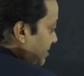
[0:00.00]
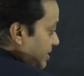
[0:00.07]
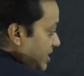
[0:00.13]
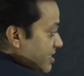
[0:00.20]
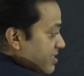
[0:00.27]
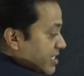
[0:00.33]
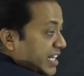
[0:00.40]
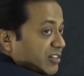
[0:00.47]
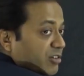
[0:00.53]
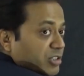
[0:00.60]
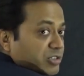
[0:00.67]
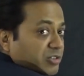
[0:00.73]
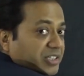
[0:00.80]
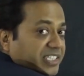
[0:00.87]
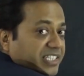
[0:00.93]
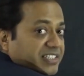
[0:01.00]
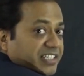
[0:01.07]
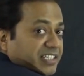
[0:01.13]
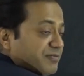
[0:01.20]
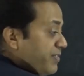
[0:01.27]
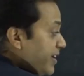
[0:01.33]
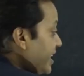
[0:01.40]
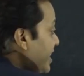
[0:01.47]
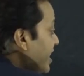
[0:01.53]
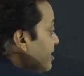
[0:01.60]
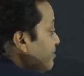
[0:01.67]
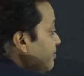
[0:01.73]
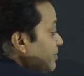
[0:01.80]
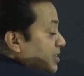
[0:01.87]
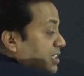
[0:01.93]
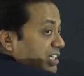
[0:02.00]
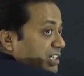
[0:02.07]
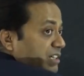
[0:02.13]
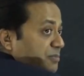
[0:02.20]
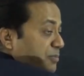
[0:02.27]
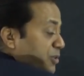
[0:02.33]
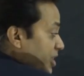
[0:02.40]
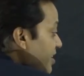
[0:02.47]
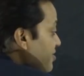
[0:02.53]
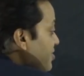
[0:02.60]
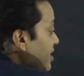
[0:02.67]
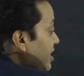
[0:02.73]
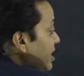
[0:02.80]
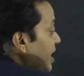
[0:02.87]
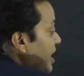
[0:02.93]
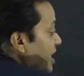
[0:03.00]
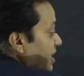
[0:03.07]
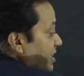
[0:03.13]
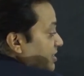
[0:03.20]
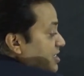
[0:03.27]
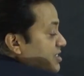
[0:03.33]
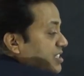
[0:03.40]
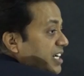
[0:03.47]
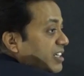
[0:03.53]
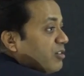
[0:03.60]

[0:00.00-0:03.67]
This side also it is infinite potential. This side